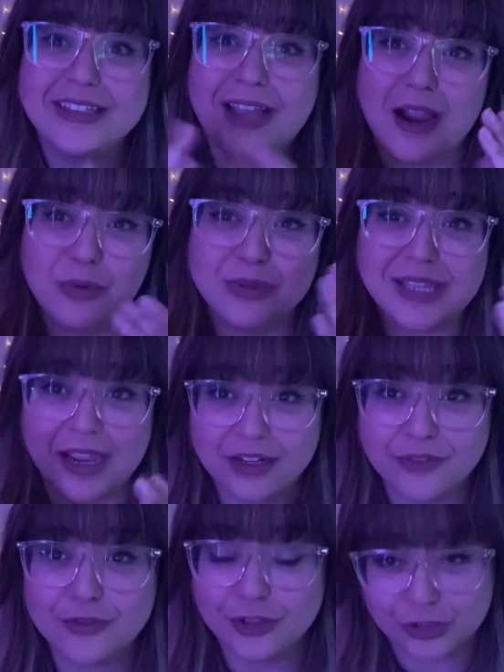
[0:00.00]
I was at it
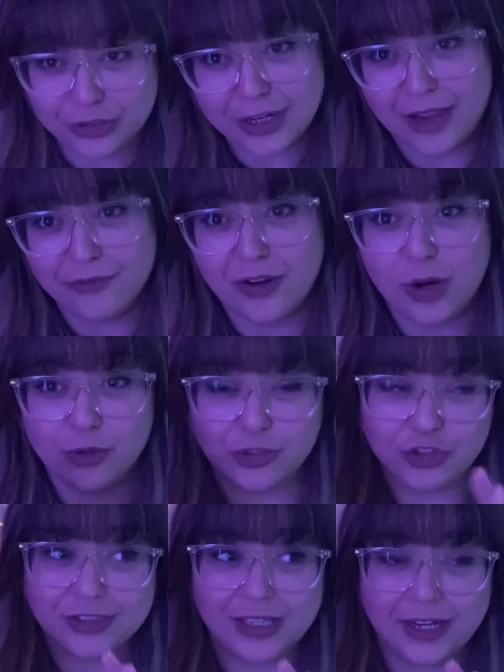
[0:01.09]
for a good half hour,
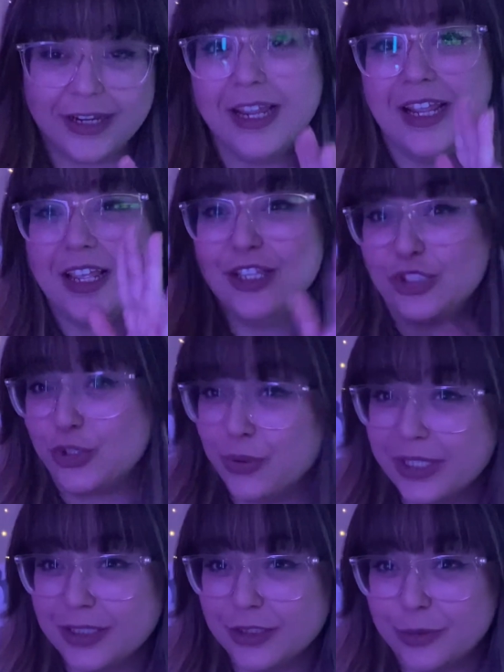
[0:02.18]
just like doing
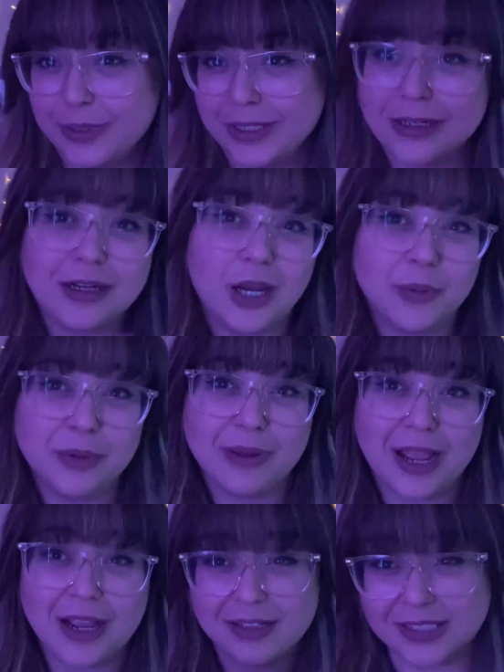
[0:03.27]
a little bit, coming
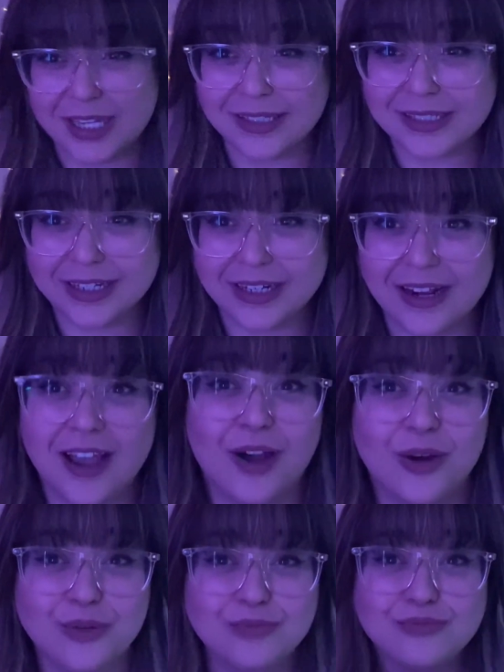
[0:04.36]
back, testing it
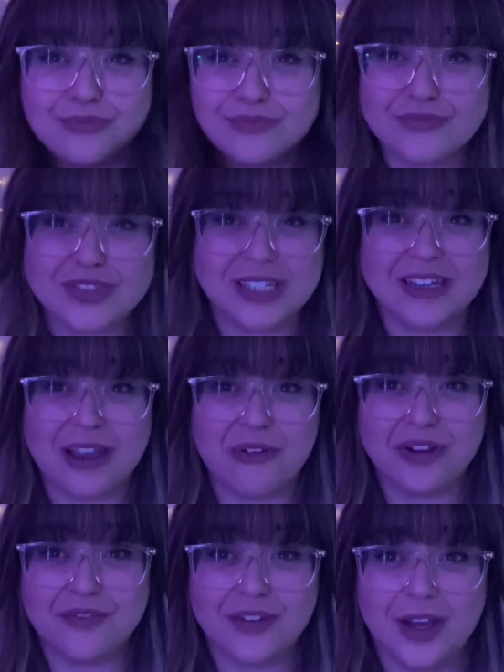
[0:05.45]
out, seeing how I
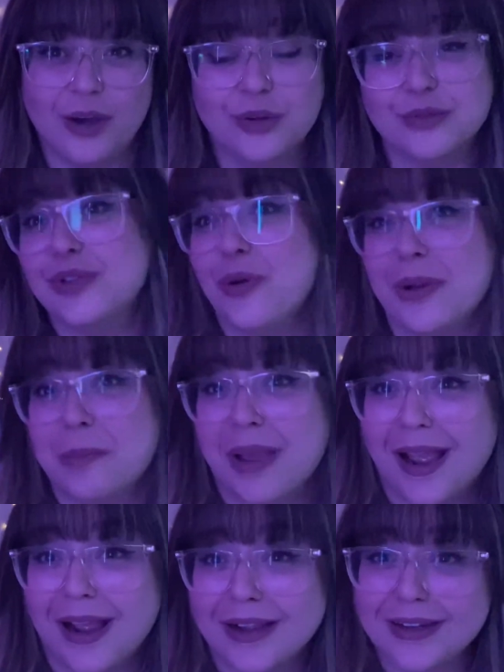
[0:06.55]
felt, going
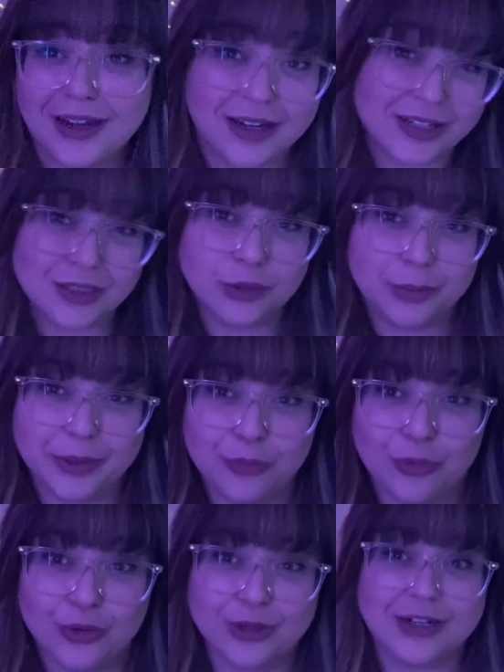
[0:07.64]
back, cutting a little bit
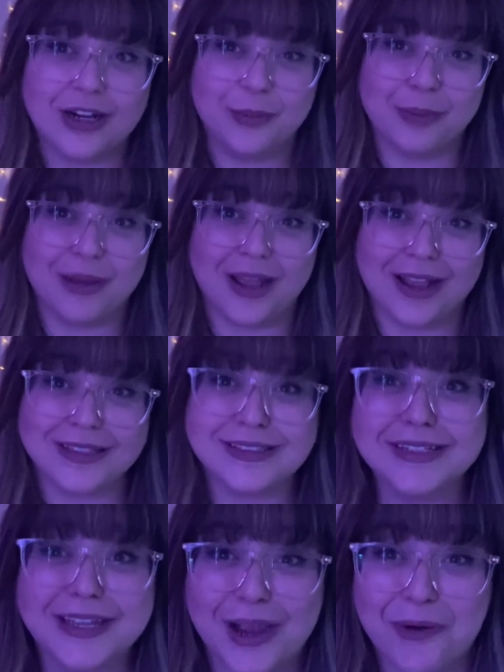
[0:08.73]
more, coming back,
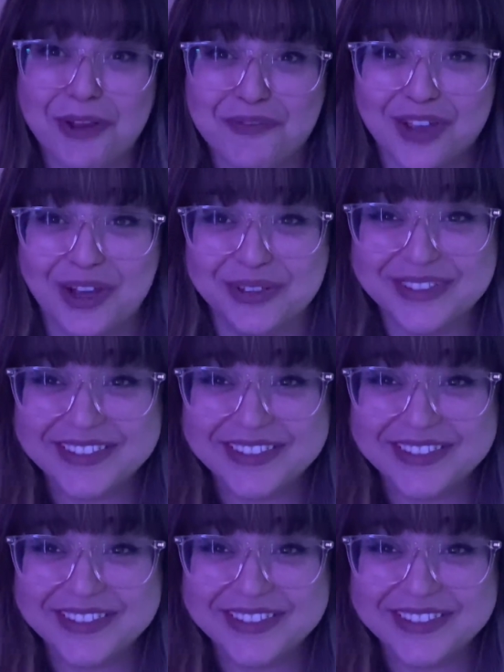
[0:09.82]
seeing how I felt.